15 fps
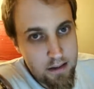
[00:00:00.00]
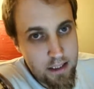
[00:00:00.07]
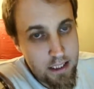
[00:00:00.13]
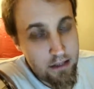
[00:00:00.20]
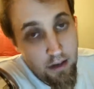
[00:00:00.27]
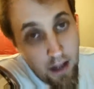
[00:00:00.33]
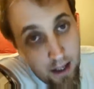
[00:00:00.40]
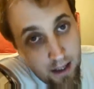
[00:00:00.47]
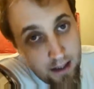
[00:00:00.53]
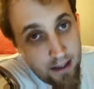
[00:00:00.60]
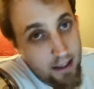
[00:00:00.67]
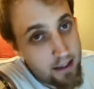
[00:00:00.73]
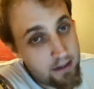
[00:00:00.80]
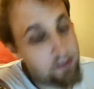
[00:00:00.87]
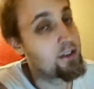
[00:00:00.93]
Iran,
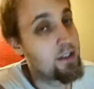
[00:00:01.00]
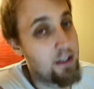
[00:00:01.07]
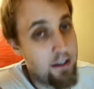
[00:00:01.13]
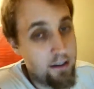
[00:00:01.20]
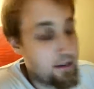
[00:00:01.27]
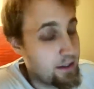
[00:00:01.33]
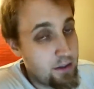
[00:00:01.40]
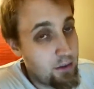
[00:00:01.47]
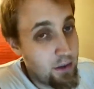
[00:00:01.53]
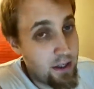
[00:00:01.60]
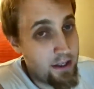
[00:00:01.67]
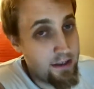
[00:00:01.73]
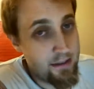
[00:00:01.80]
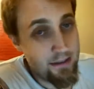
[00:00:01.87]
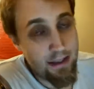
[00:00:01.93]
Israel, the
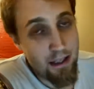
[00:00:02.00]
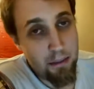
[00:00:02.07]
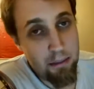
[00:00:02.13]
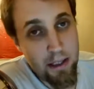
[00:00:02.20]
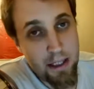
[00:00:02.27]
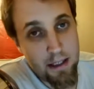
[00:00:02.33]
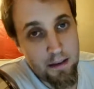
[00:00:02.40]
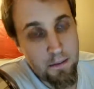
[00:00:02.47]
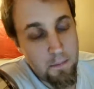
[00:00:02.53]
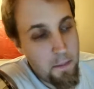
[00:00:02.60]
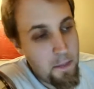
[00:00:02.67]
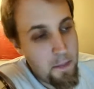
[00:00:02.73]
US. I mean,